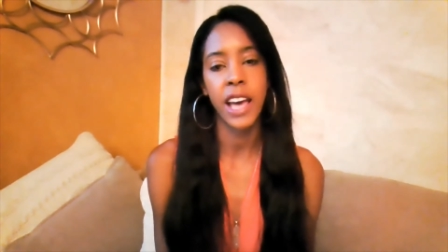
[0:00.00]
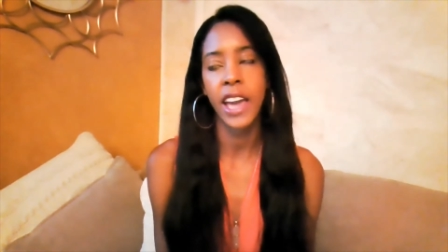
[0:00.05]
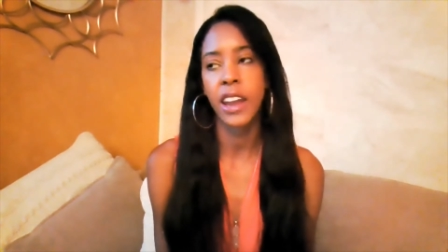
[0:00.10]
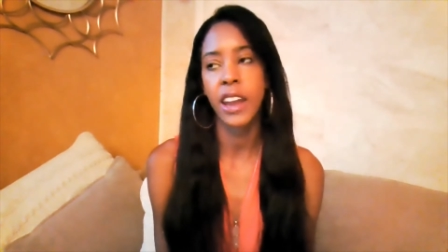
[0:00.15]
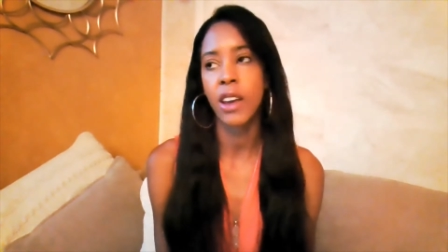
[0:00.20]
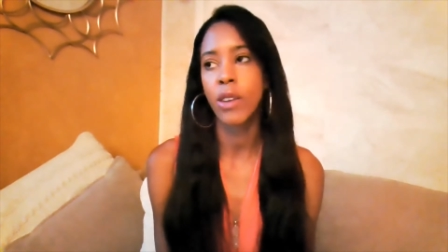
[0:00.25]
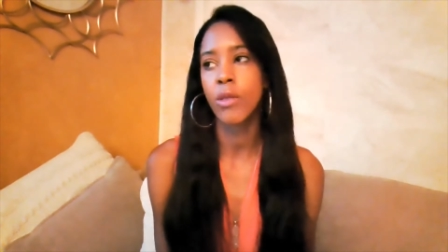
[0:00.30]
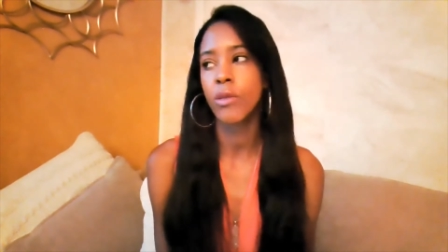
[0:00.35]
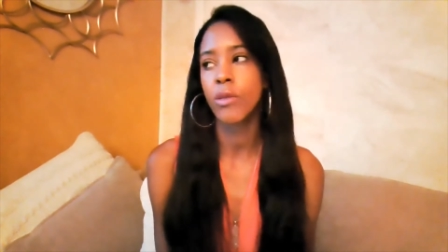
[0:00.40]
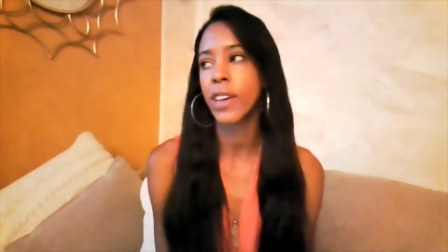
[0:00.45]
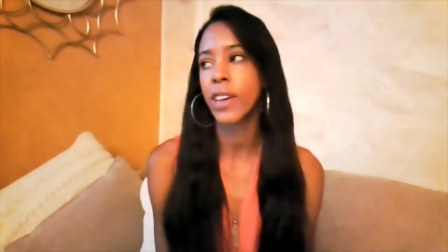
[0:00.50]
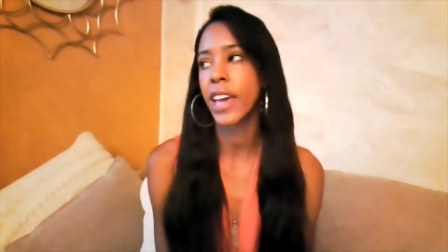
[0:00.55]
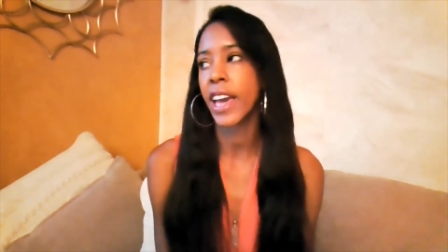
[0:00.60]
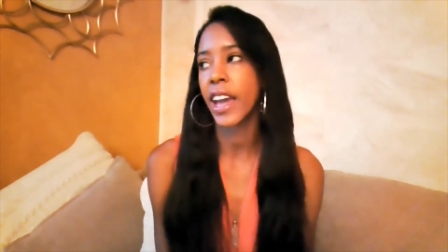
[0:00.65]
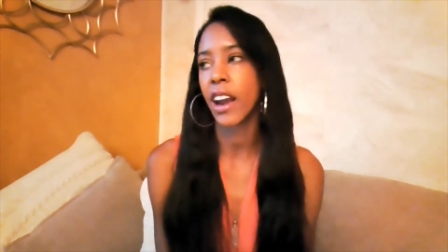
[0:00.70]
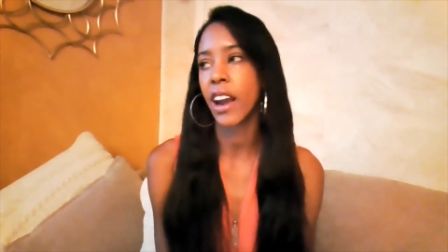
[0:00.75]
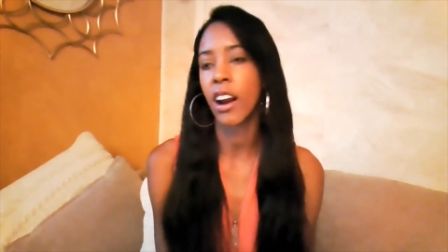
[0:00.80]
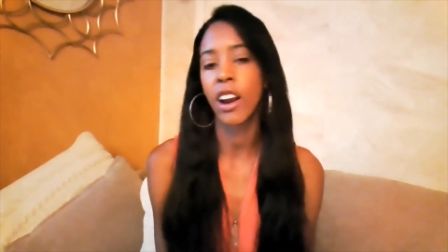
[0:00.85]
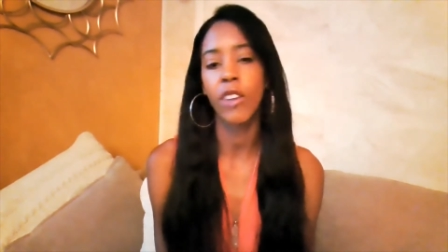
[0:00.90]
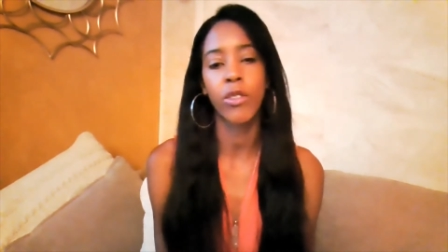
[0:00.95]
I don't
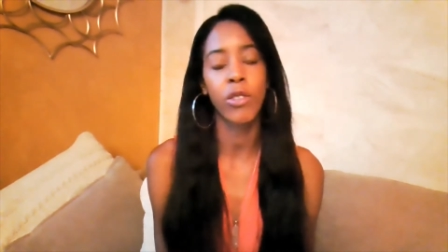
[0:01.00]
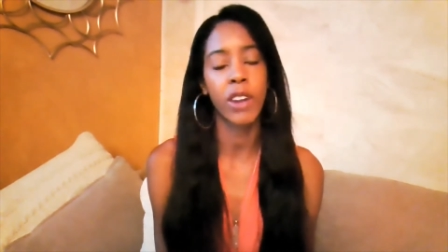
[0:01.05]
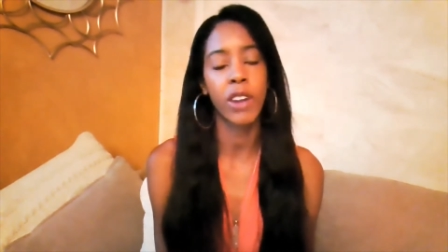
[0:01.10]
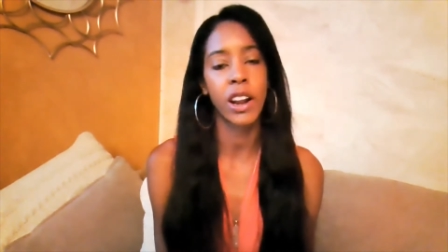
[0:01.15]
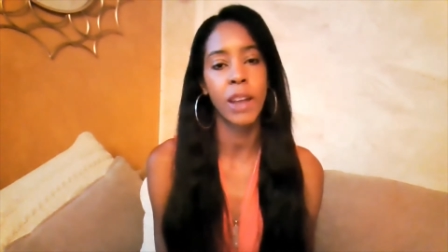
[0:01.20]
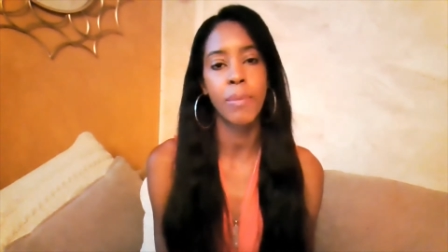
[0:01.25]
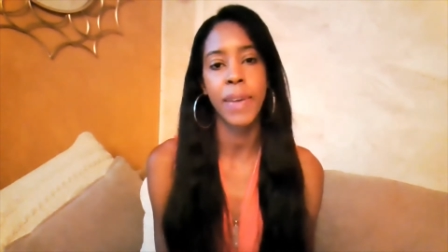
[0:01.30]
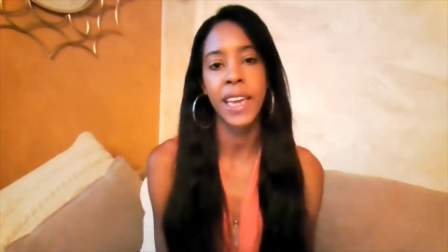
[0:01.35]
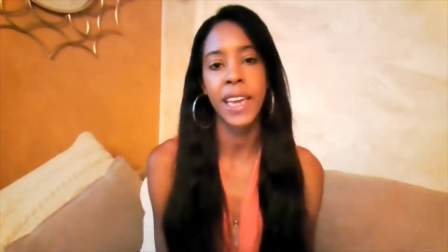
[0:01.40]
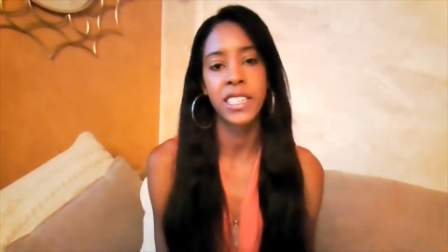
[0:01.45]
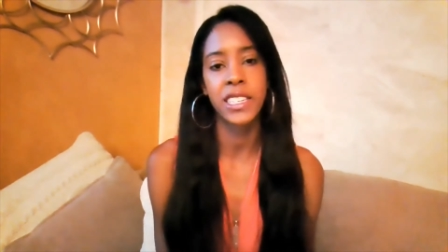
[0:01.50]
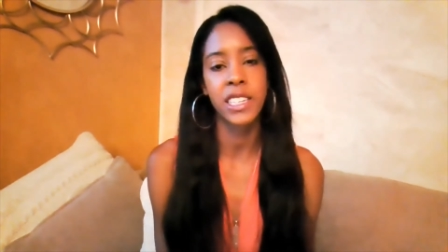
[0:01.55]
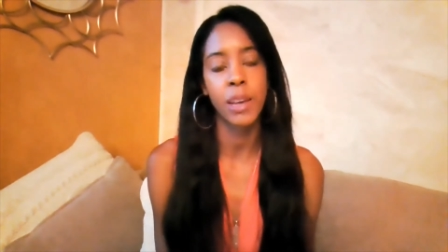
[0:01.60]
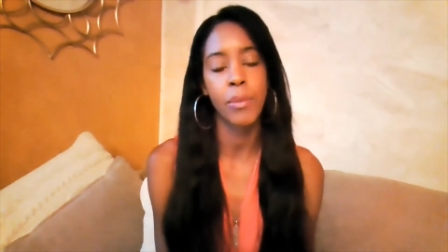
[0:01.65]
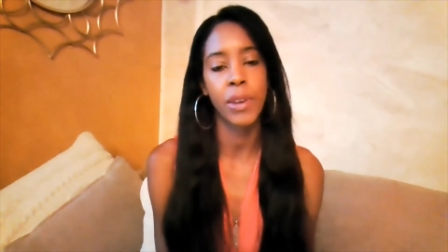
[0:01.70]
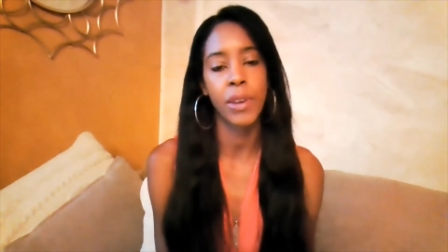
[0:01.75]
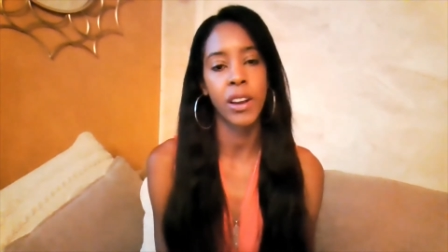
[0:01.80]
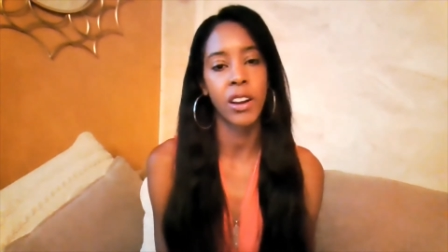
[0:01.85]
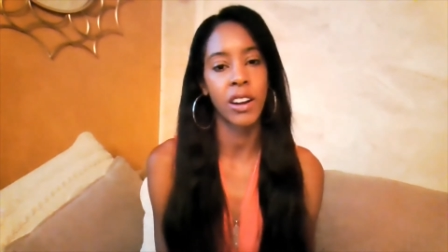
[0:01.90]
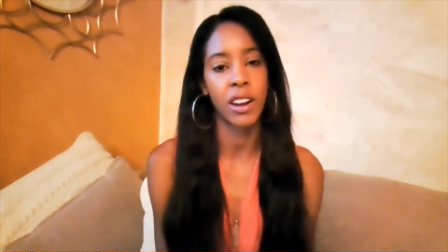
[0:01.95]
care if we're in a
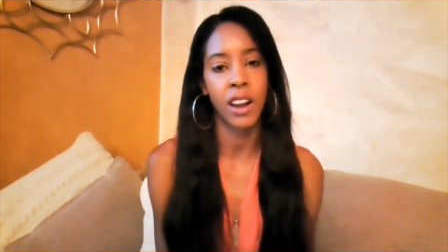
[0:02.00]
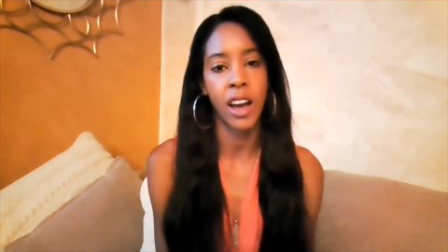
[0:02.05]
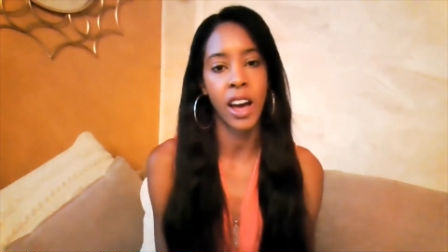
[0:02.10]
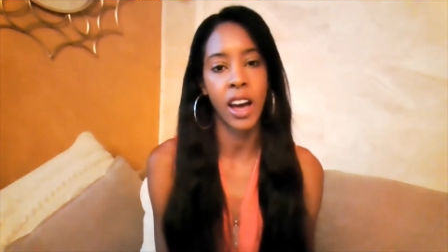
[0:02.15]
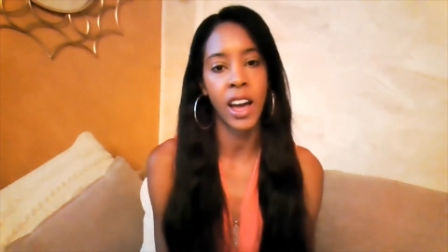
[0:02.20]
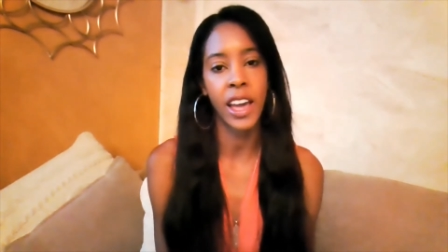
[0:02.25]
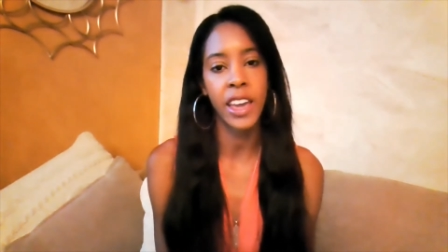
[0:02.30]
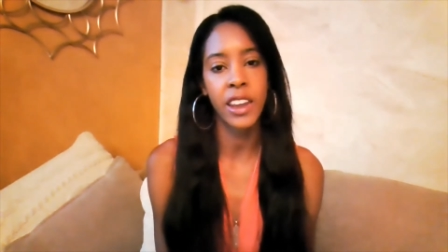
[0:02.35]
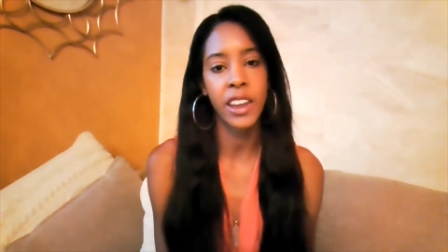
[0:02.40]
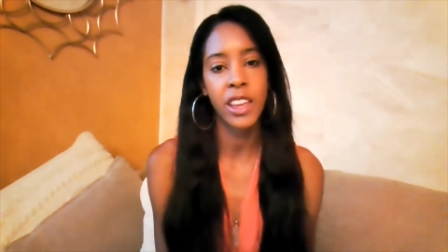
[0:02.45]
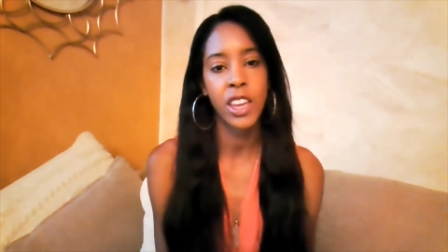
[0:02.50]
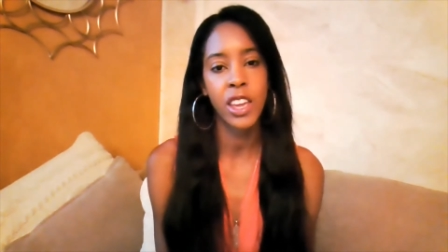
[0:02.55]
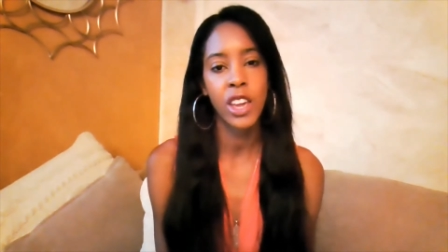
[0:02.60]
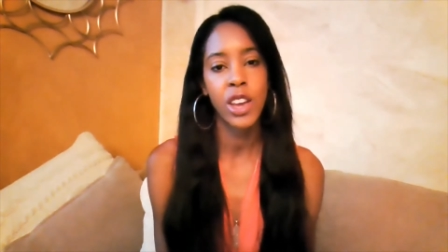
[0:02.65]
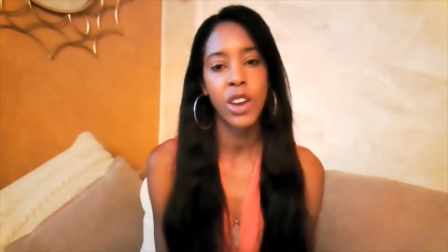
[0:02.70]
pandemic or not.